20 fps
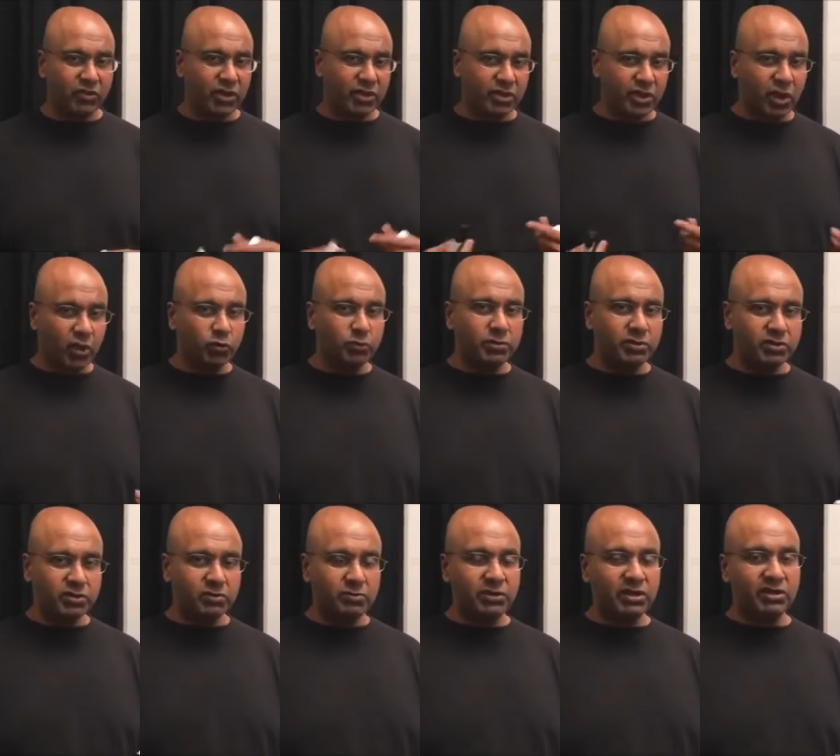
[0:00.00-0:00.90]
and
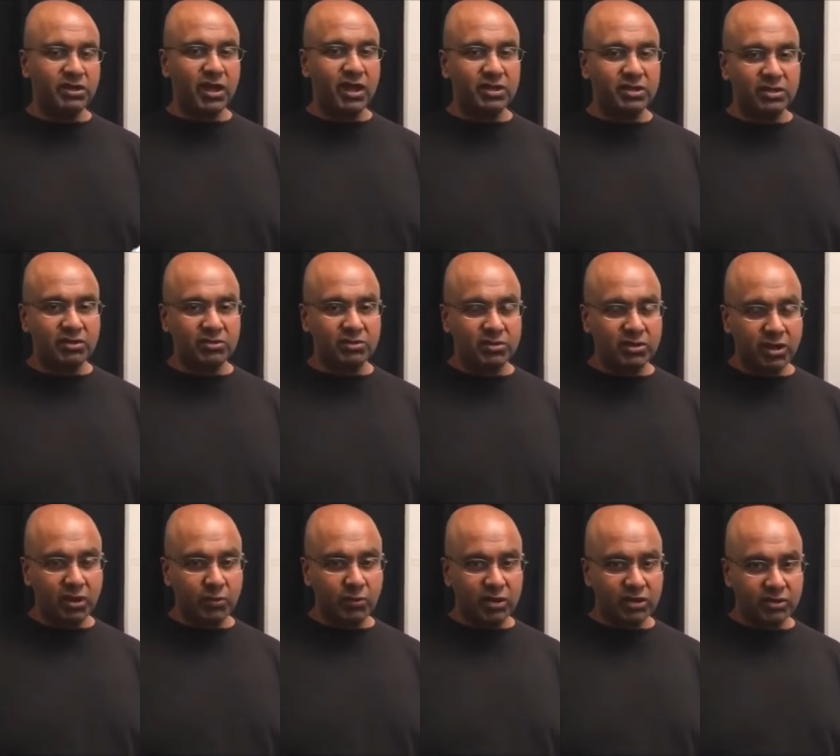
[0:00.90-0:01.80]
open to be under
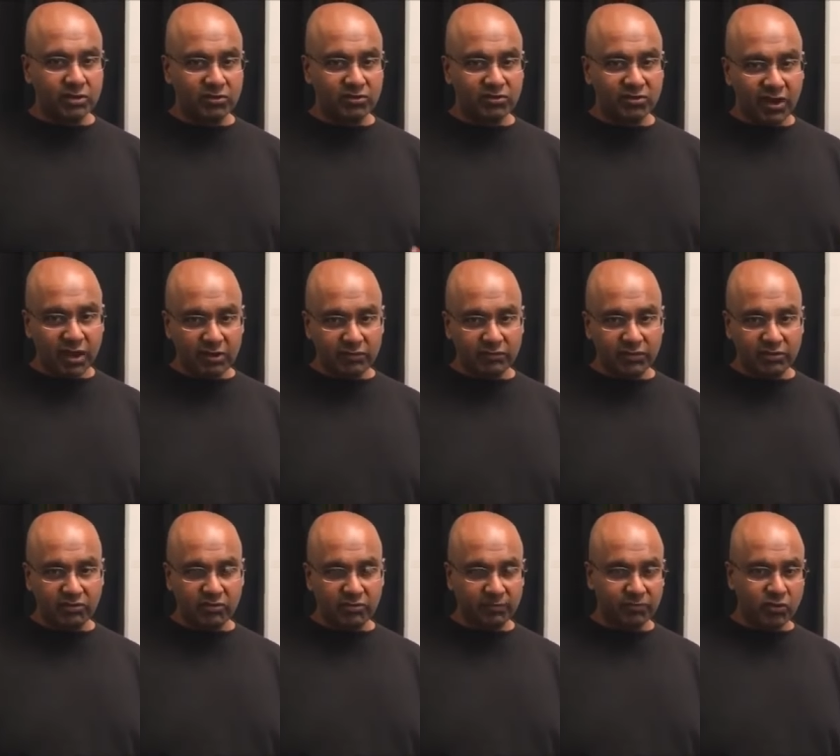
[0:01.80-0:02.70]
go under
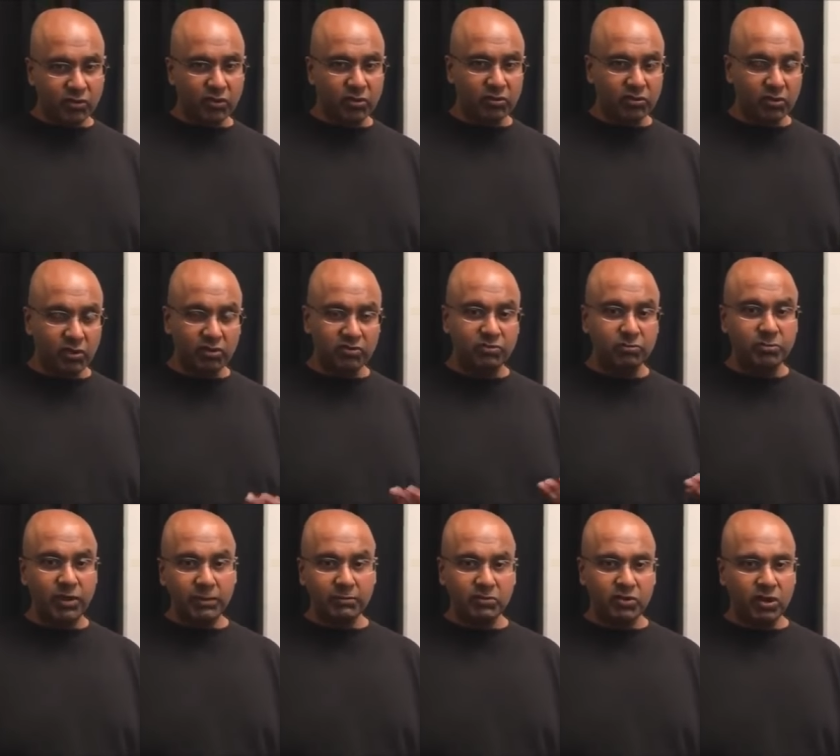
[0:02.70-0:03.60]
salvage or
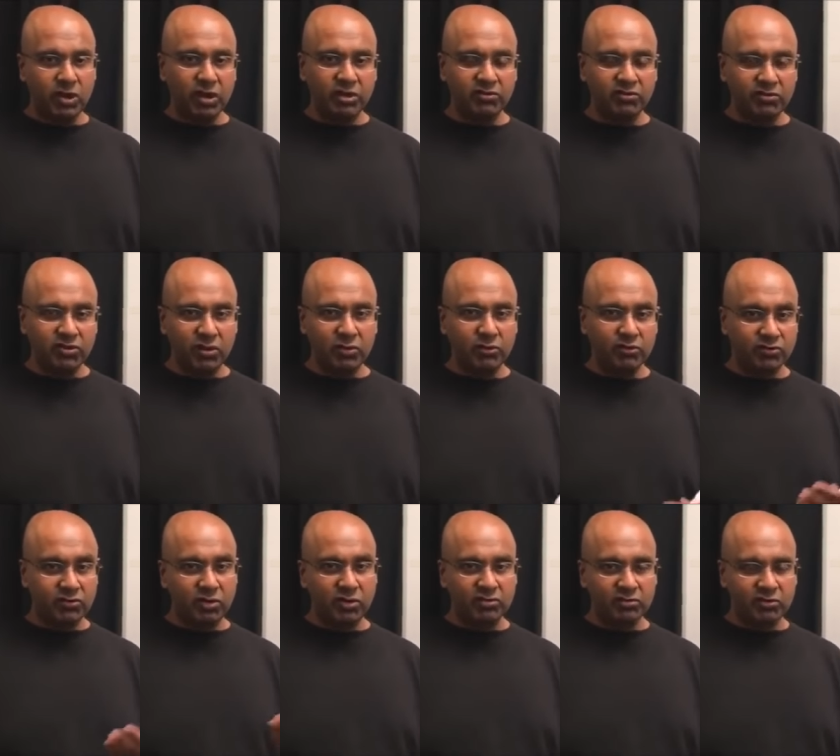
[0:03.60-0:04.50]
lost baptized
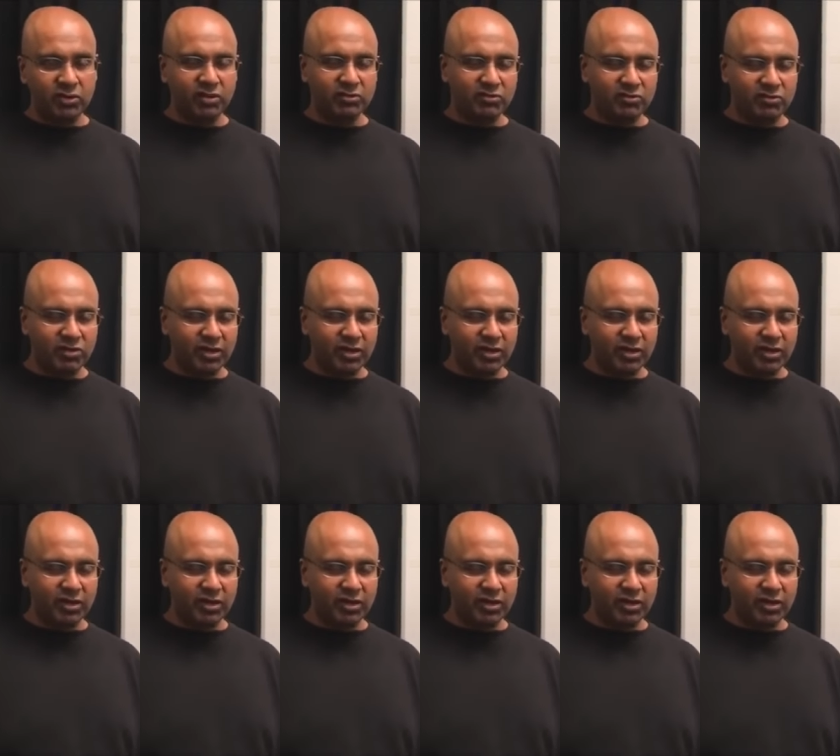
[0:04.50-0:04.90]
souls lost at